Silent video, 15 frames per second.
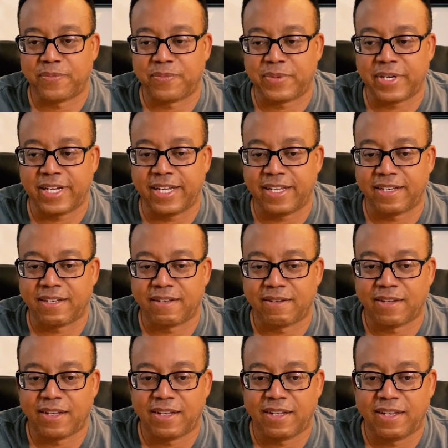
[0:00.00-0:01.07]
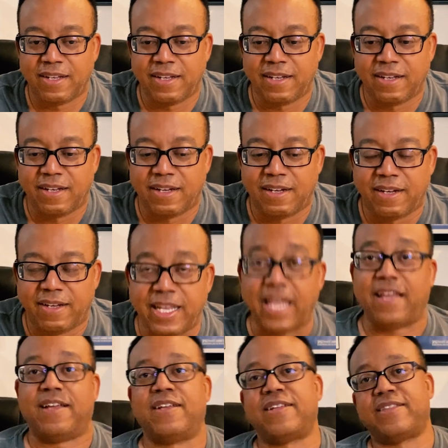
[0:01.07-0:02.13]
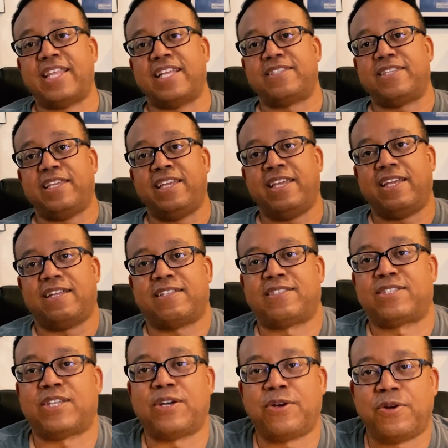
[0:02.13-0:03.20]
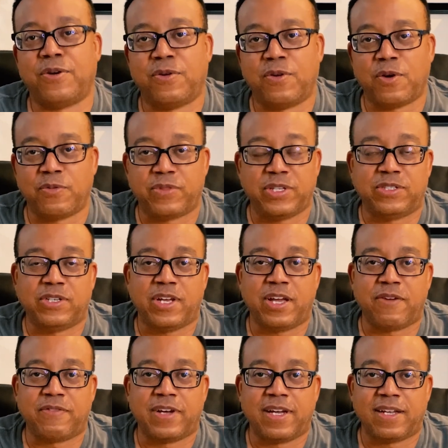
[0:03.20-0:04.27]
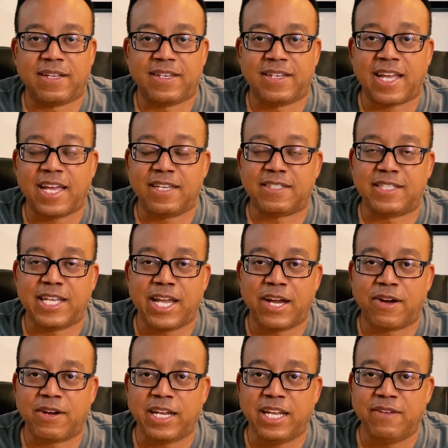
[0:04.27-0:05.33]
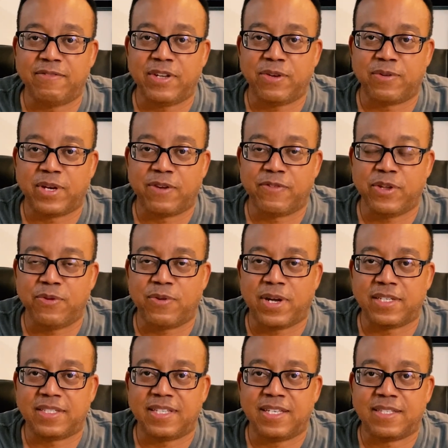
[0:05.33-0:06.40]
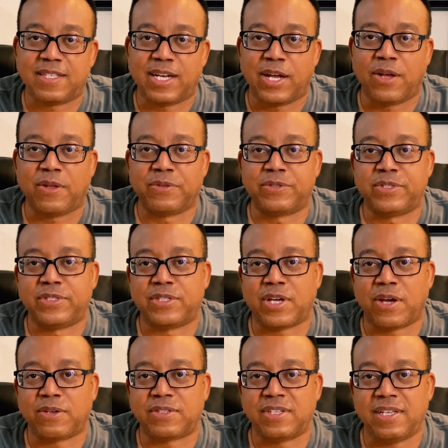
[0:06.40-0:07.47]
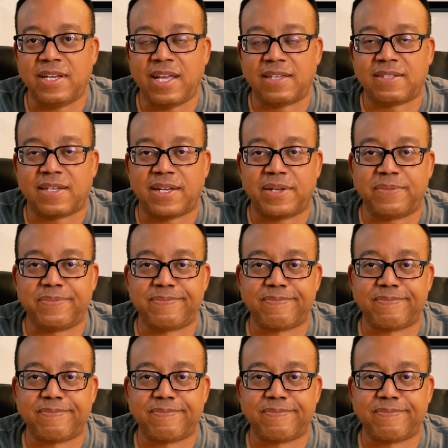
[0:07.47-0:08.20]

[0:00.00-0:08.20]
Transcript: But yeah, that's it. So hope that you have a nice day or evening whenever you watch this, and I'll talk to you next time.